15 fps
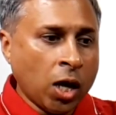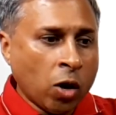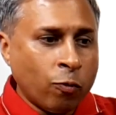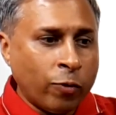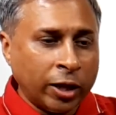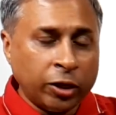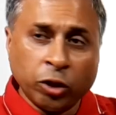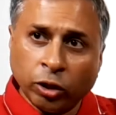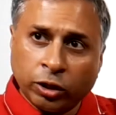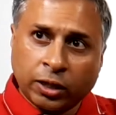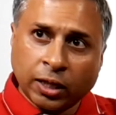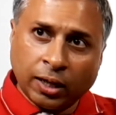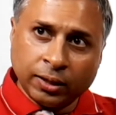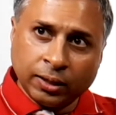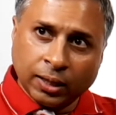when you
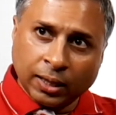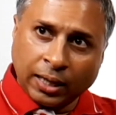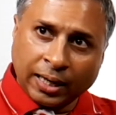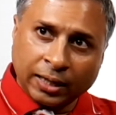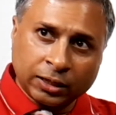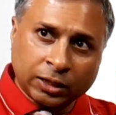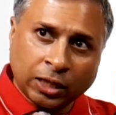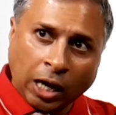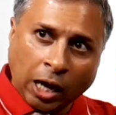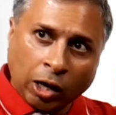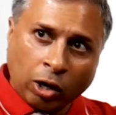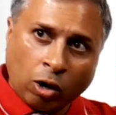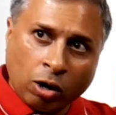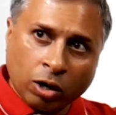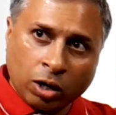turn the lens
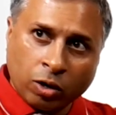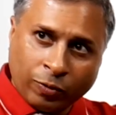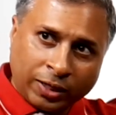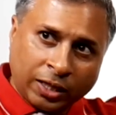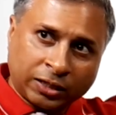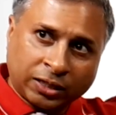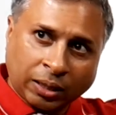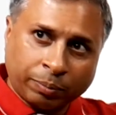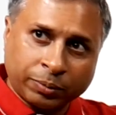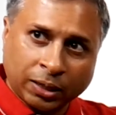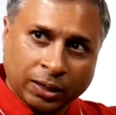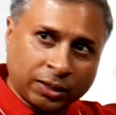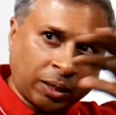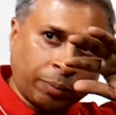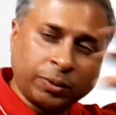along with the
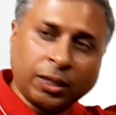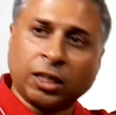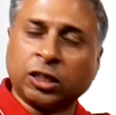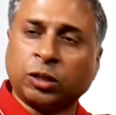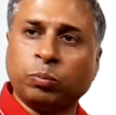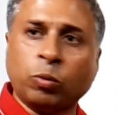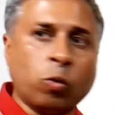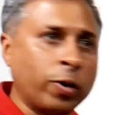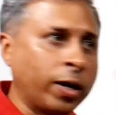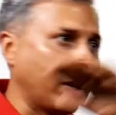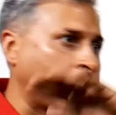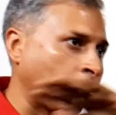subject is moving,